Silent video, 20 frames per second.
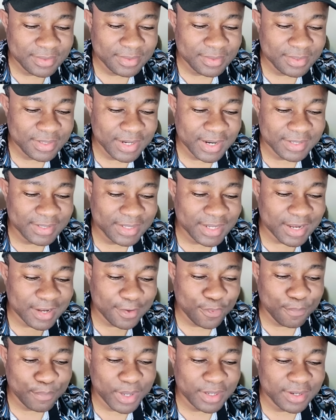Theater
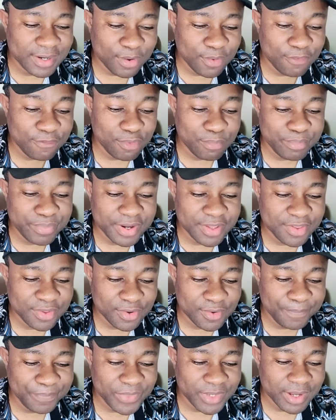Commander of
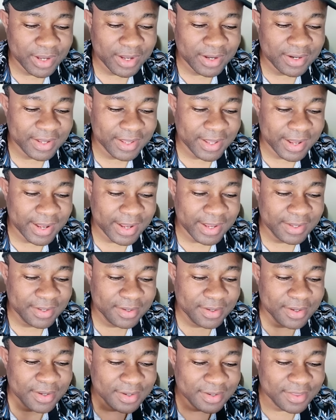Operation Handekai,
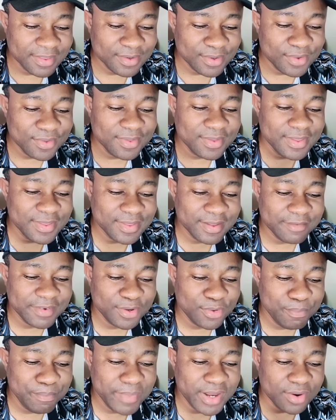disclosed this
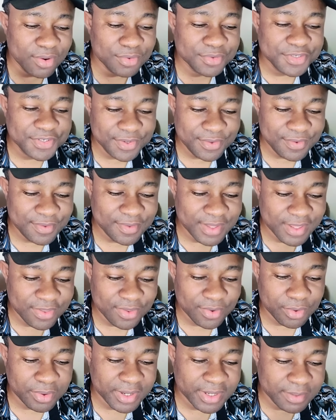development on Tuesday
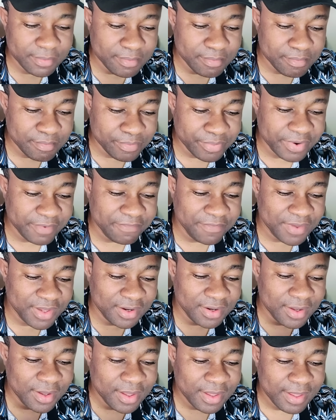during
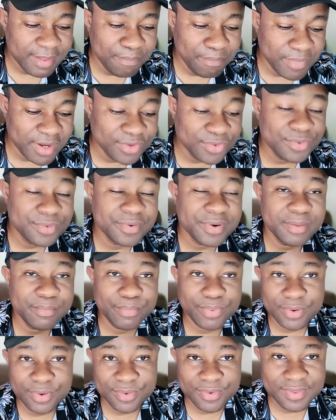briefing in Maiduguri,
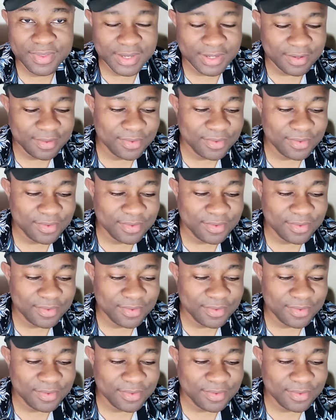Borno State.